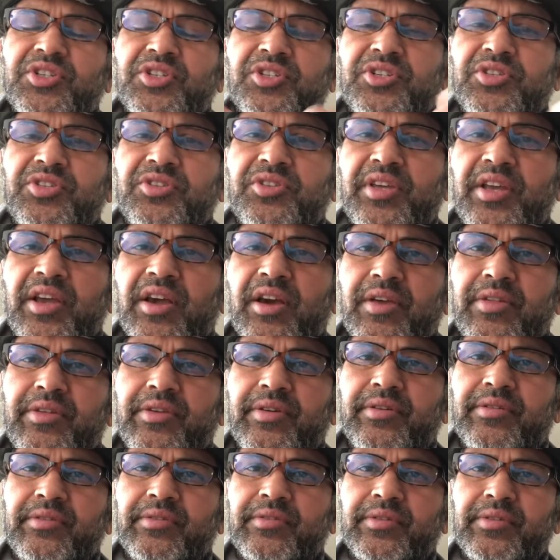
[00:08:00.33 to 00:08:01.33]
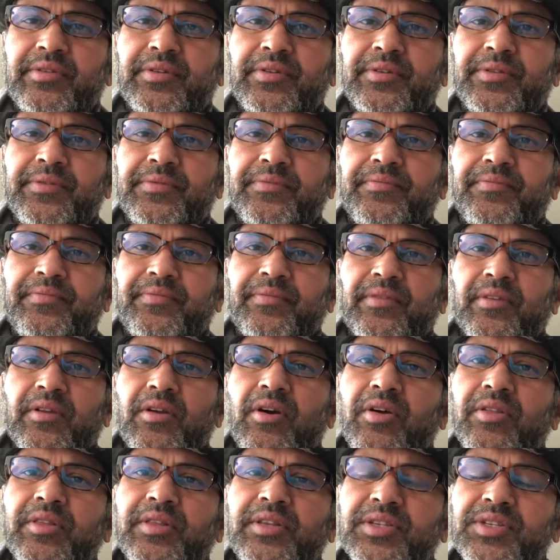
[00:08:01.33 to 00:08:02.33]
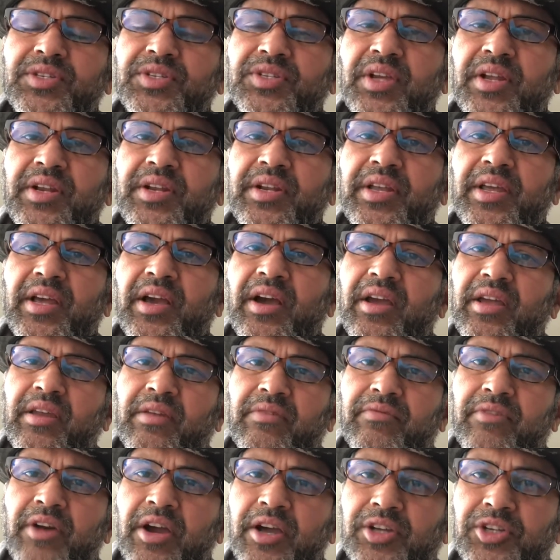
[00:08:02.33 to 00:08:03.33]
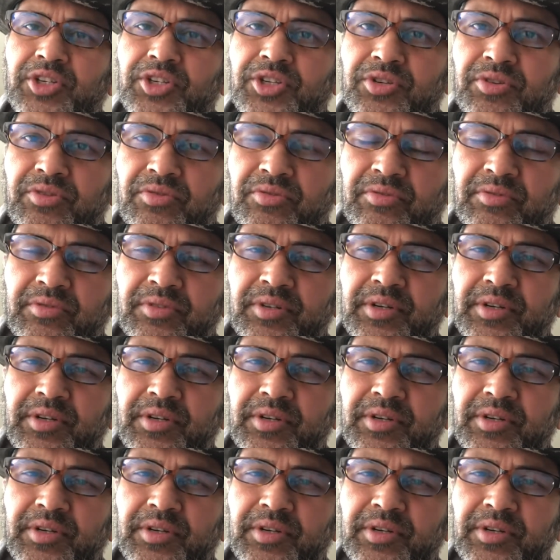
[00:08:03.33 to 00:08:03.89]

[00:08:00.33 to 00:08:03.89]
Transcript: to the other. On this Sunday, I invite you.